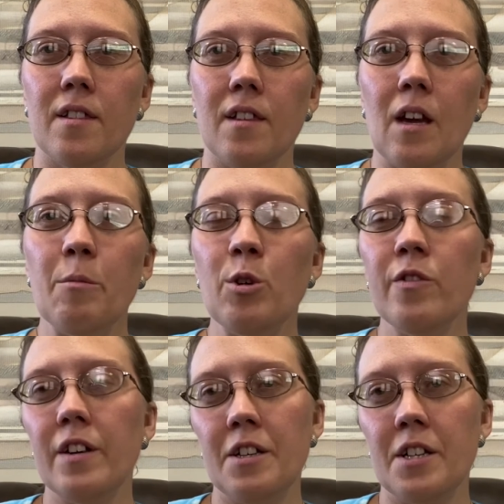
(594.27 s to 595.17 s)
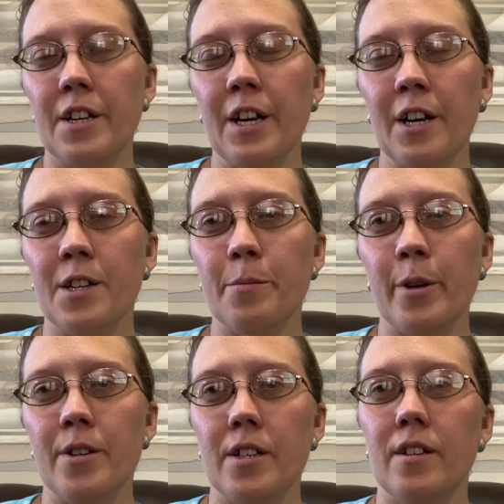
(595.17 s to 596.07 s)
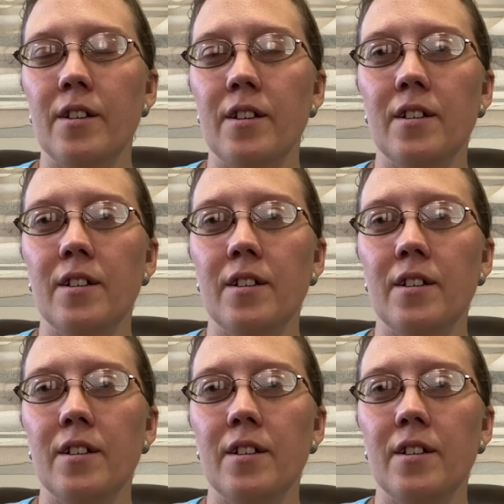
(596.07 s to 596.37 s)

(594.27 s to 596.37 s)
And moving to the next person.